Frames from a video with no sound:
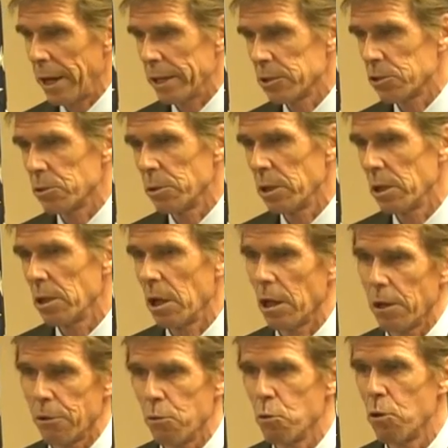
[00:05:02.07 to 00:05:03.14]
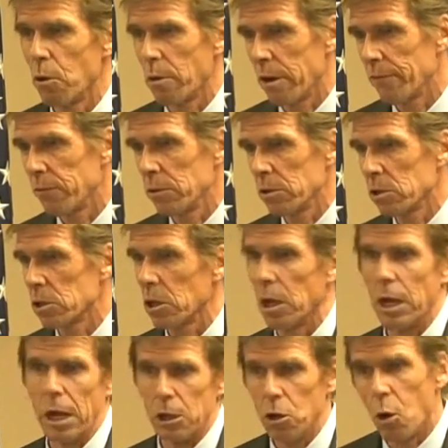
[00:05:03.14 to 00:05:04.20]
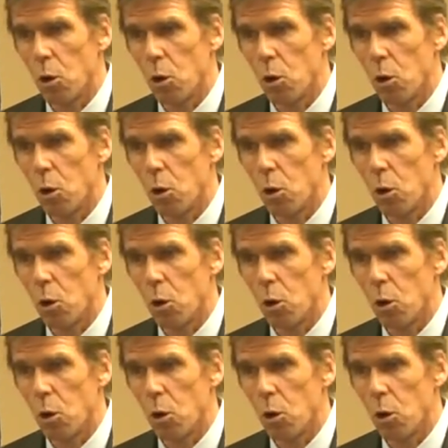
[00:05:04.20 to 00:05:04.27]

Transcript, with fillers: pantry through their efforts uh, at